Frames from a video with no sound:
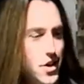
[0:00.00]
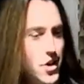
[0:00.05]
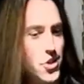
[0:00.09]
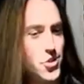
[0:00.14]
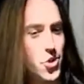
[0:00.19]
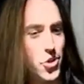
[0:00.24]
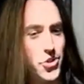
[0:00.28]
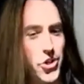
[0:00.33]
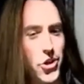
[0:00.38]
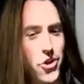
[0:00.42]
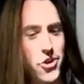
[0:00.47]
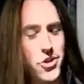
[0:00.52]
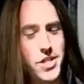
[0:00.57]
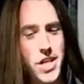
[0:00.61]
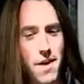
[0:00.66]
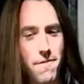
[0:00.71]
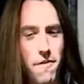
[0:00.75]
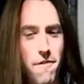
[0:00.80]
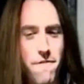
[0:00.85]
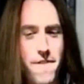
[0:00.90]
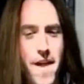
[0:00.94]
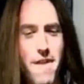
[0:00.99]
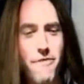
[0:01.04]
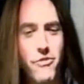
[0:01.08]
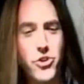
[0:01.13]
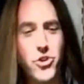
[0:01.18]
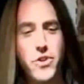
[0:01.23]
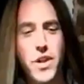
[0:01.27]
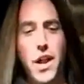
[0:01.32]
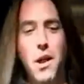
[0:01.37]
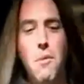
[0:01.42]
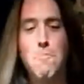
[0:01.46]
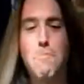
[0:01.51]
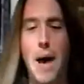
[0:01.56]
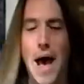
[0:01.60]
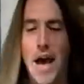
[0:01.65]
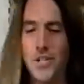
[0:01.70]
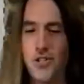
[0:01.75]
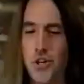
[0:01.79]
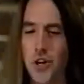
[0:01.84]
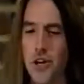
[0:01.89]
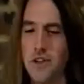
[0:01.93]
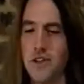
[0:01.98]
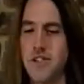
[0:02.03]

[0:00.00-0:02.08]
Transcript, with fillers: So do yourself a favor, you little bastard,